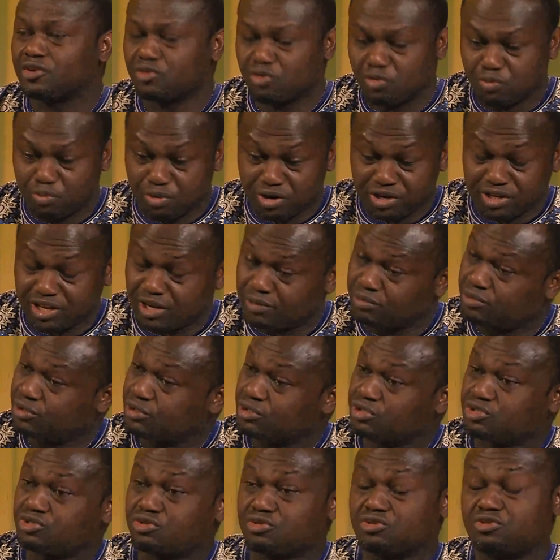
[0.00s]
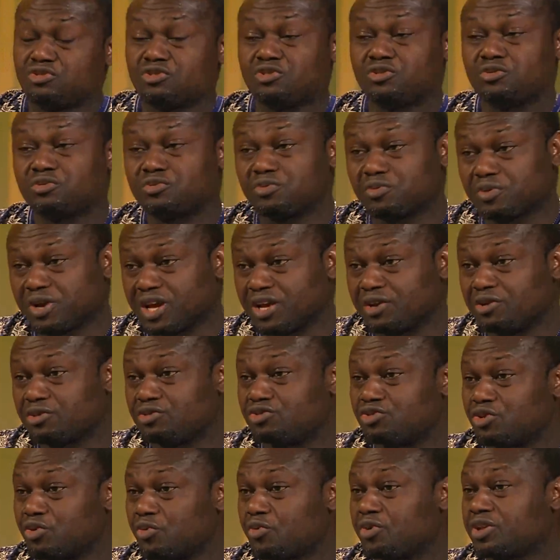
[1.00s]
We'll bring them to the studio, we'll get to
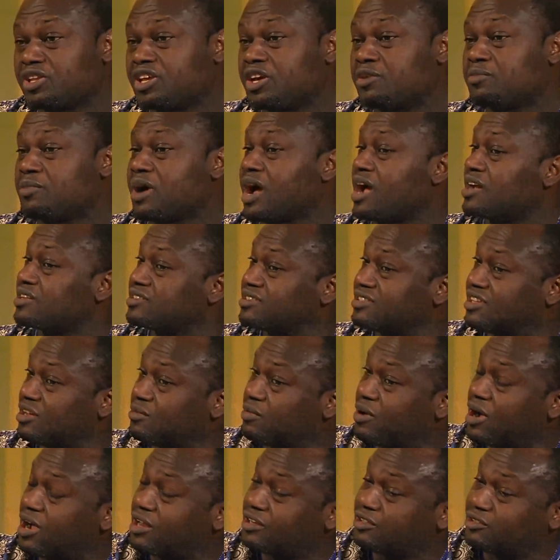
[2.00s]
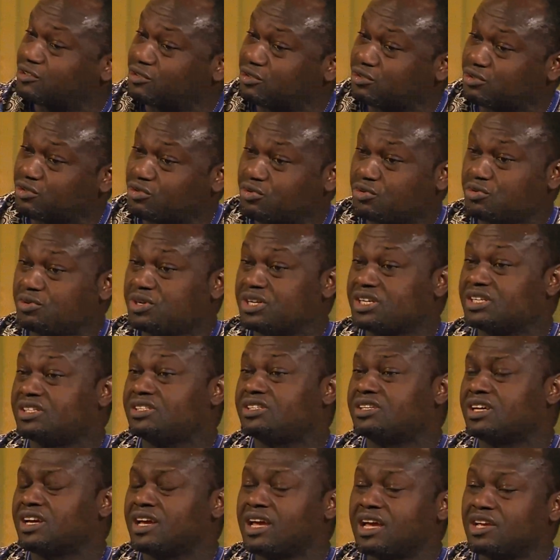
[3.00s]
talk with them, ask them how did you do
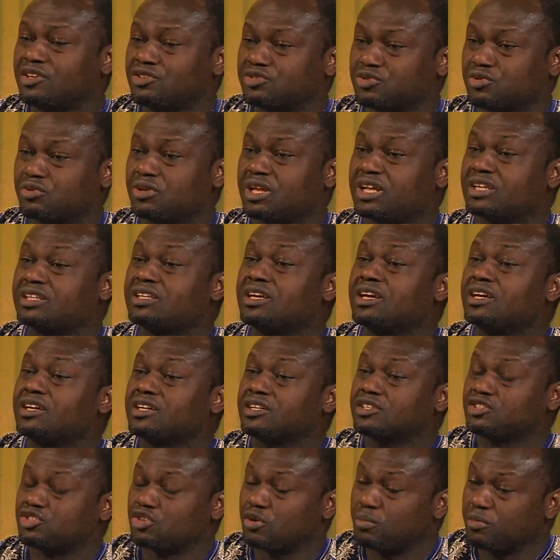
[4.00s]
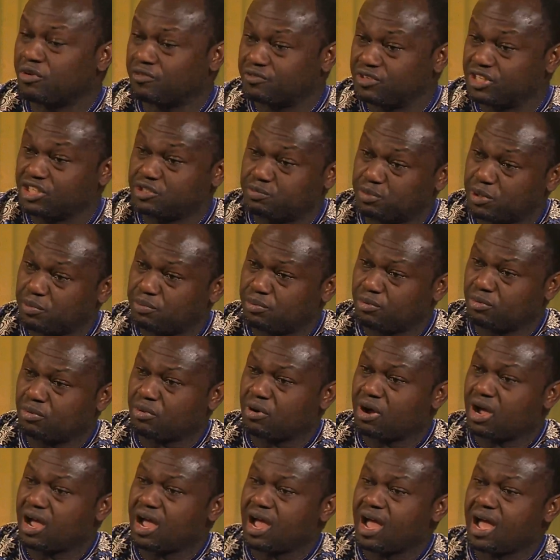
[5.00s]
it, so that some of these
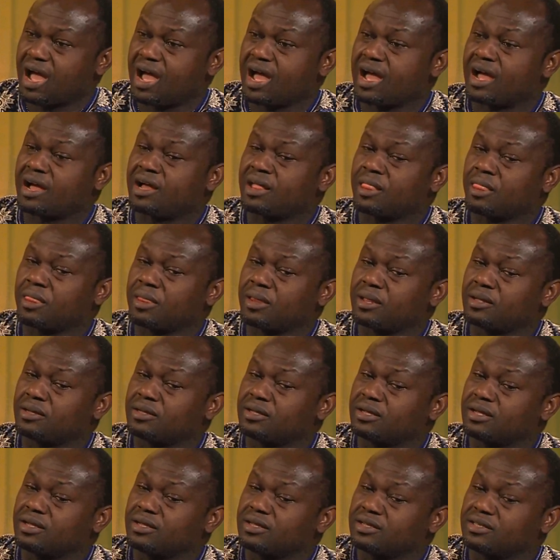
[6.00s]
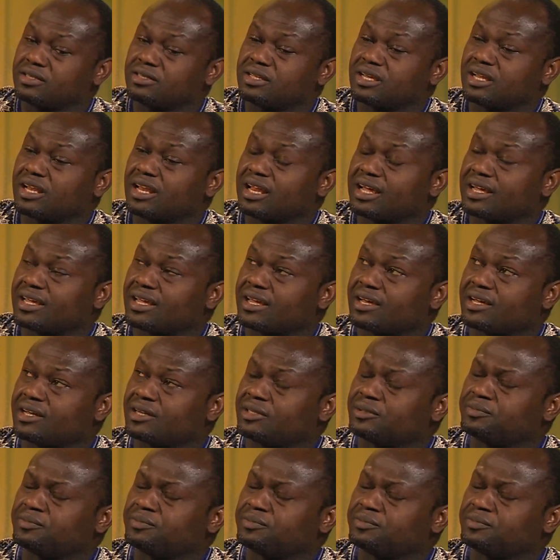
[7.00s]
people they're like